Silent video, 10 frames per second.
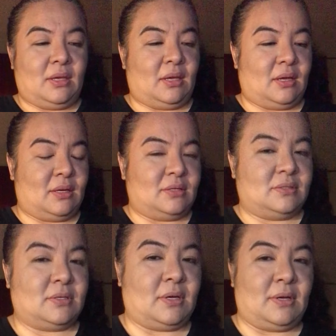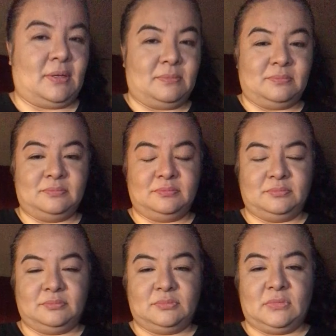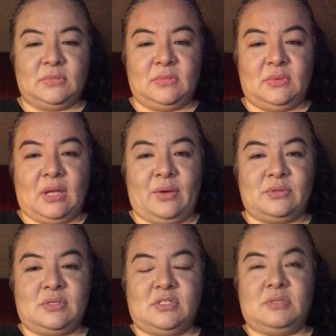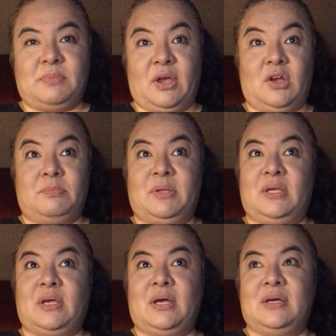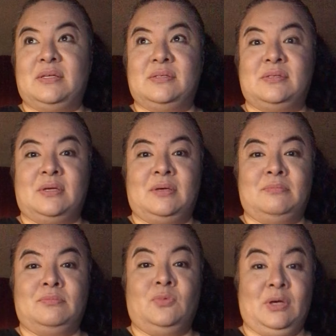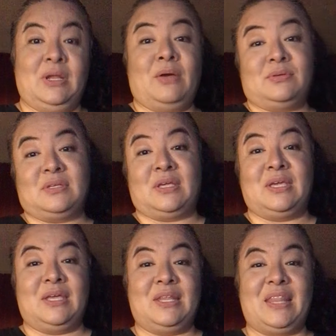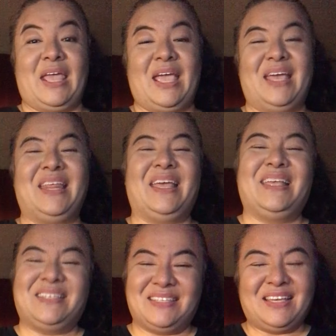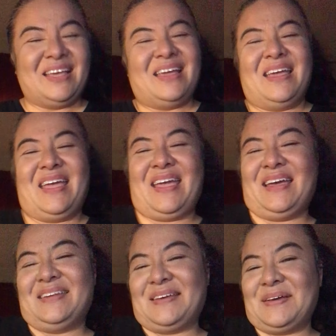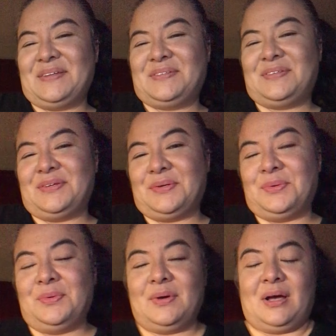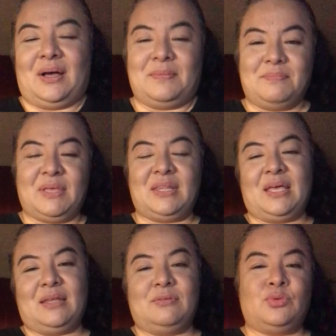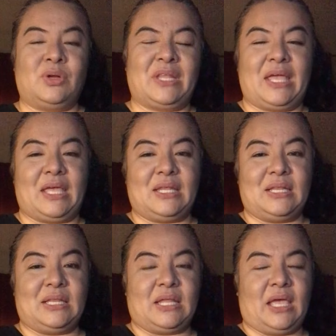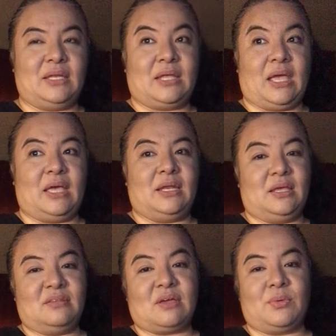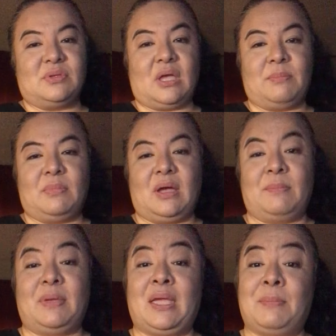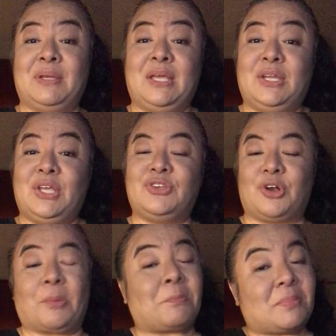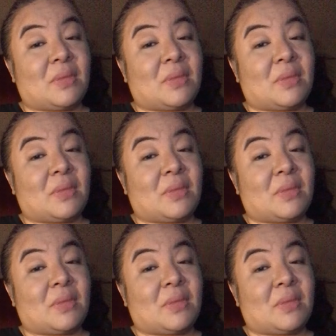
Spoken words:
And I was inspired because, one, I was a kid in the 80s, and two, and then toward the late 80s, I became a teenager.